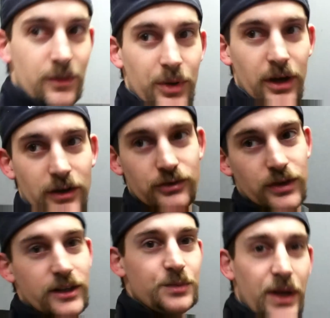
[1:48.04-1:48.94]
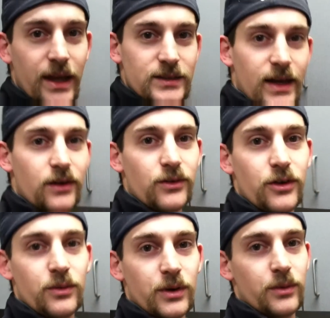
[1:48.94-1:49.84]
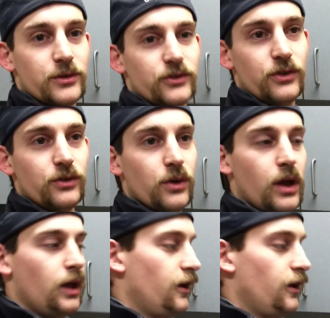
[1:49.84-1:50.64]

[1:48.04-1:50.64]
like a pair of dress pants. I don't know what it would do